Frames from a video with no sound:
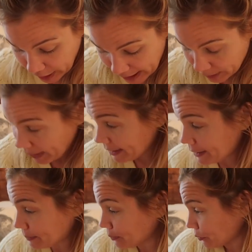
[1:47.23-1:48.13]

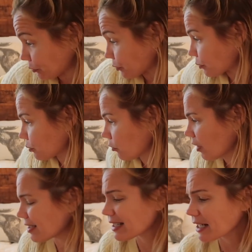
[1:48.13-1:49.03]
Anyways,
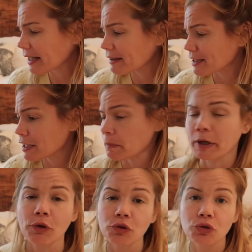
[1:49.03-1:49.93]
it's kind of like the
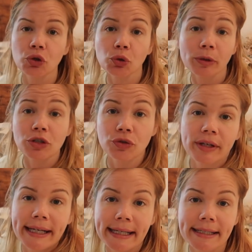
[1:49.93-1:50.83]
spiritual
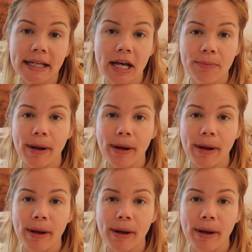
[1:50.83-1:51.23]
retreat.